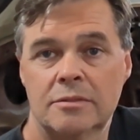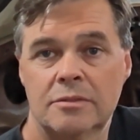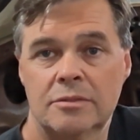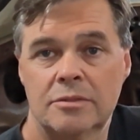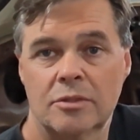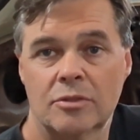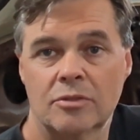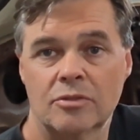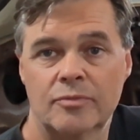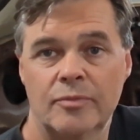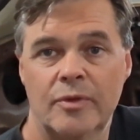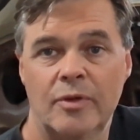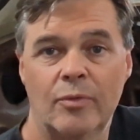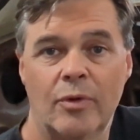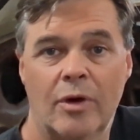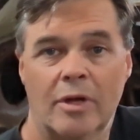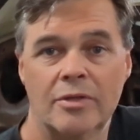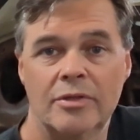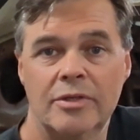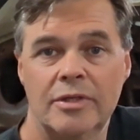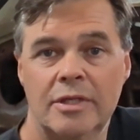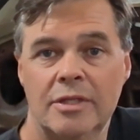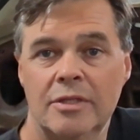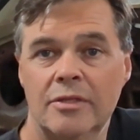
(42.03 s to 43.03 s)
shows me
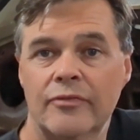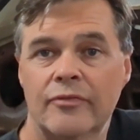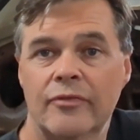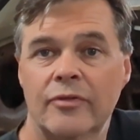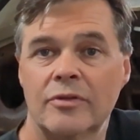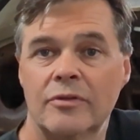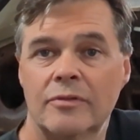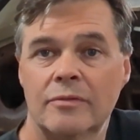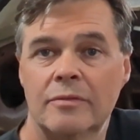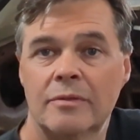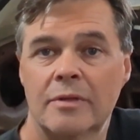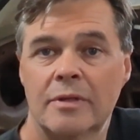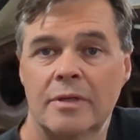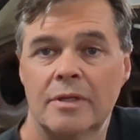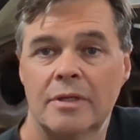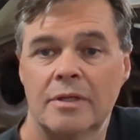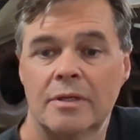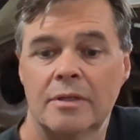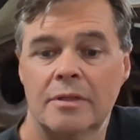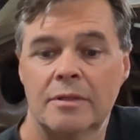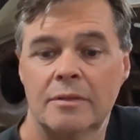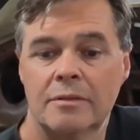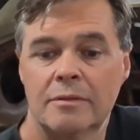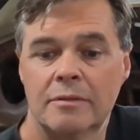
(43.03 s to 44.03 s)
welding in the foot
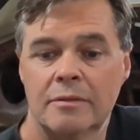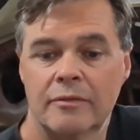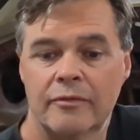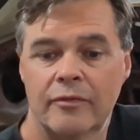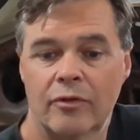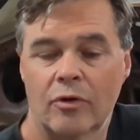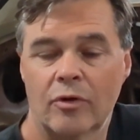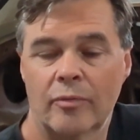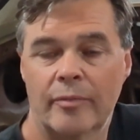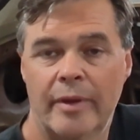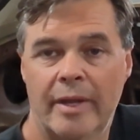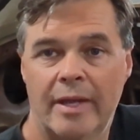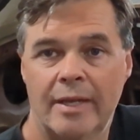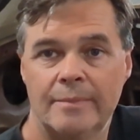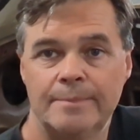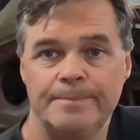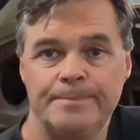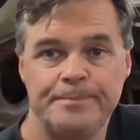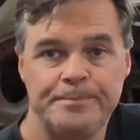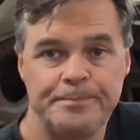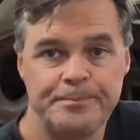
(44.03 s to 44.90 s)
the the floor pan